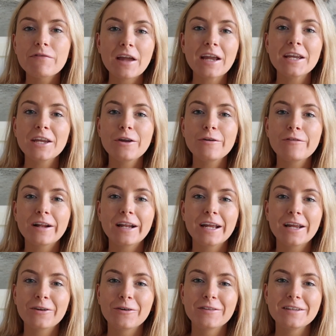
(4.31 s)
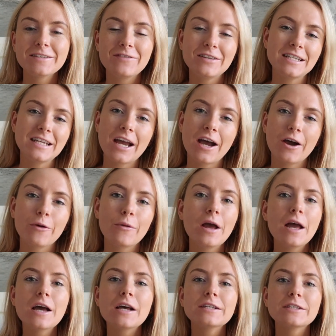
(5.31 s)
Thank you for clicking on this video.
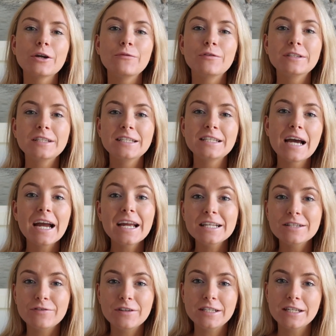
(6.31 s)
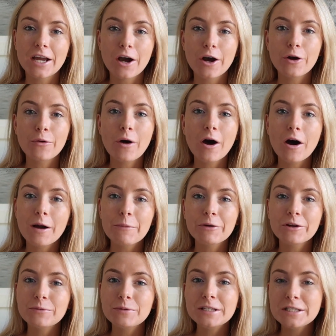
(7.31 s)
So for today's video I'm
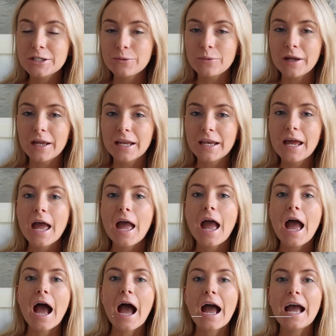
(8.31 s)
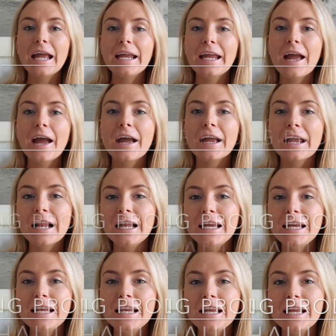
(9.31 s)
going to be doing a
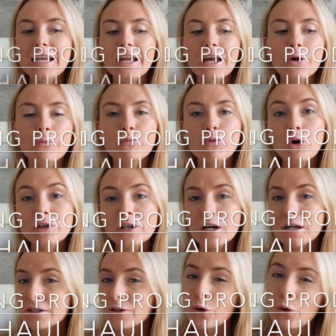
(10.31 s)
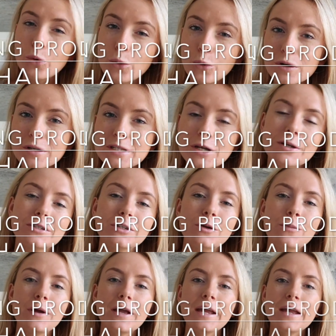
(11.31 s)
cleaning products haul. So it's
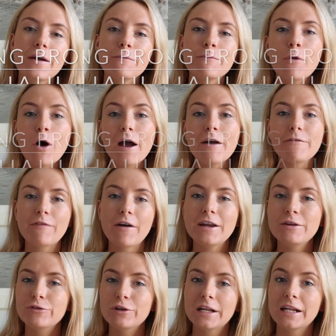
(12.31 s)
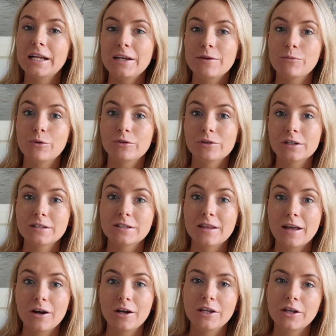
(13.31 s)
going to be my favourite cleaning products
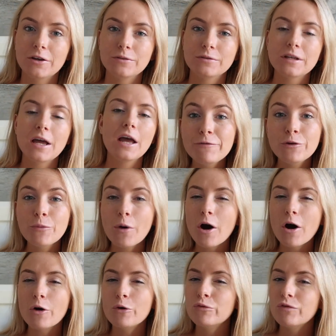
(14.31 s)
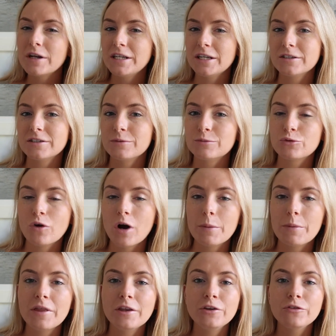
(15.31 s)
that I use. If you are already a
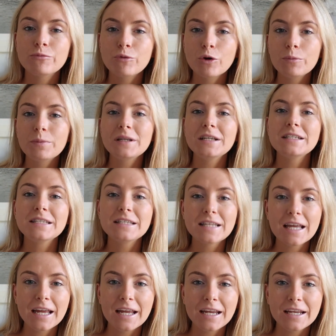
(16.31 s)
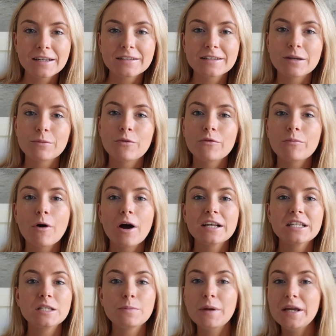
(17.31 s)
subscriber then you've probably seen some of
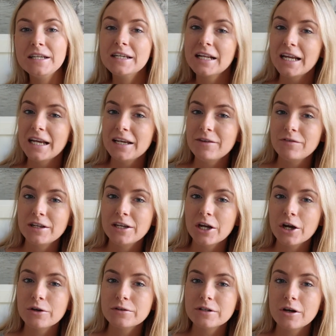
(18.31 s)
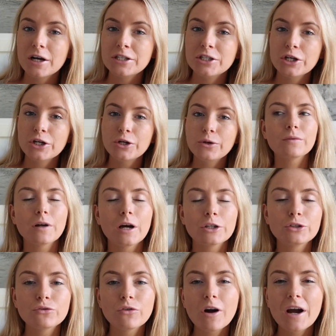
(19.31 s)
my speed cleaning videos that I do.
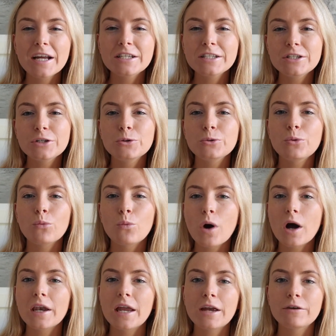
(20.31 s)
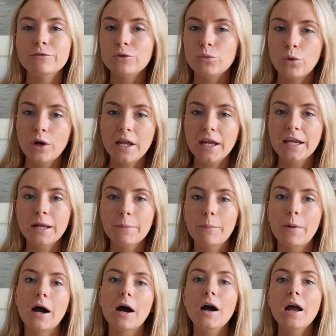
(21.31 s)
I try and do one every week,
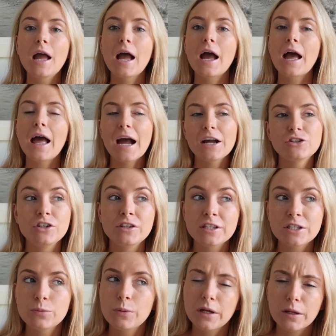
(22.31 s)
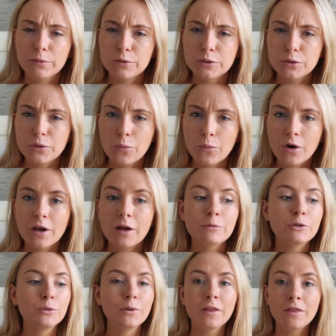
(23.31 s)
but actually this week I'm not doing one.
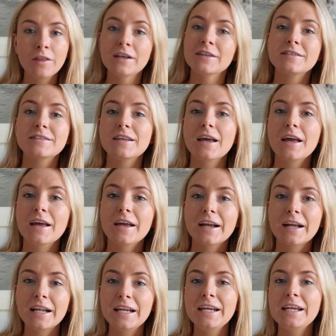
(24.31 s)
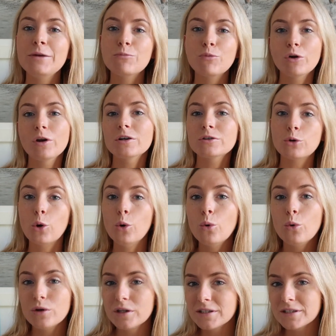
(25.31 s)
I'm doing this cleaning product
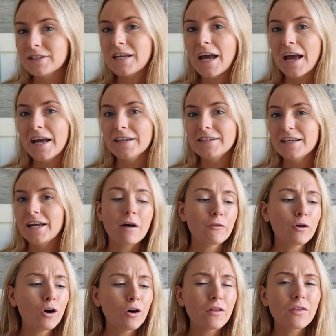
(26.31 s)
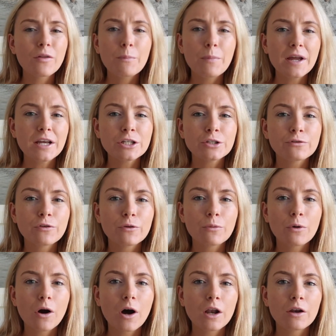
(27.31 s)
haul instead. I've got the bits
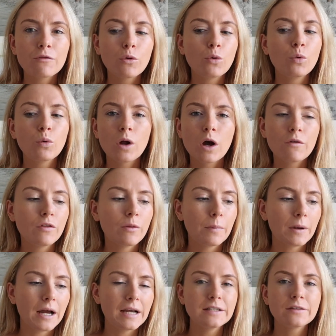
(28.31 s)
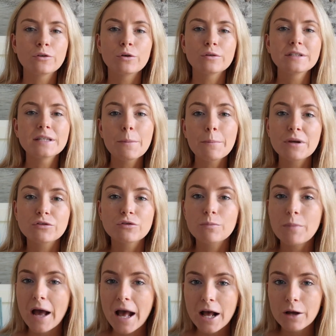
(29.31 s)
from kind of all over the place. I've got some bits from
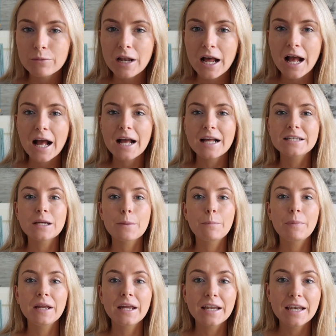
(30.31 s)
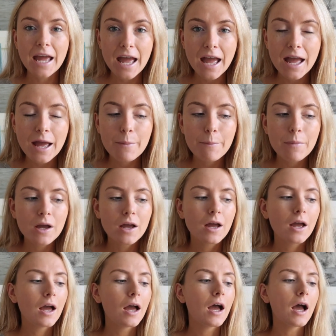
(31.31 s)
Poundland, B&M,
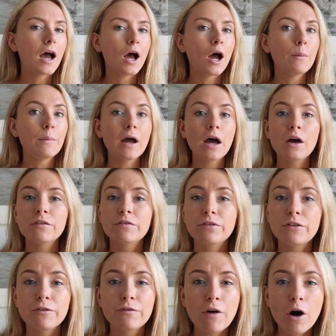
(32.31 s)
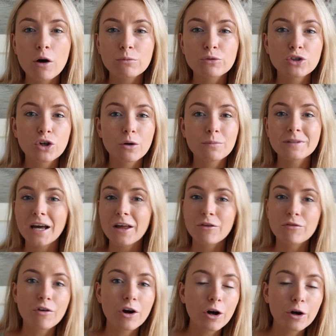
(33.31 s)
the farm shop down
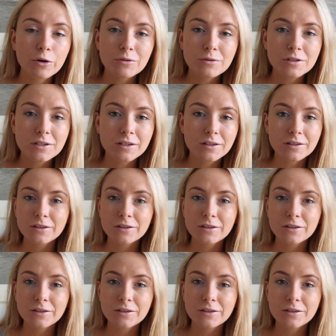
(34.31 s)
the road.